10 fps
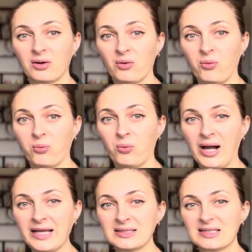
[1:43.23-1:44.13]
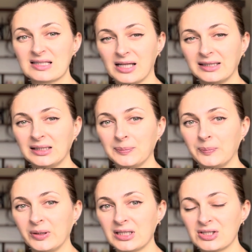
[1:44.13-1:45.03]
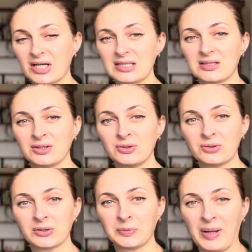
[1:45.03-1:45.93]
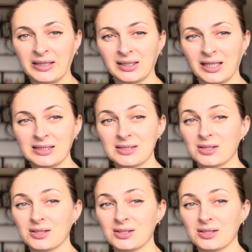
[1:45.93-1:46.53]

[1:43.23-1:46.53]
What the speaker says: quite slightly bigger chest than usual mannequins,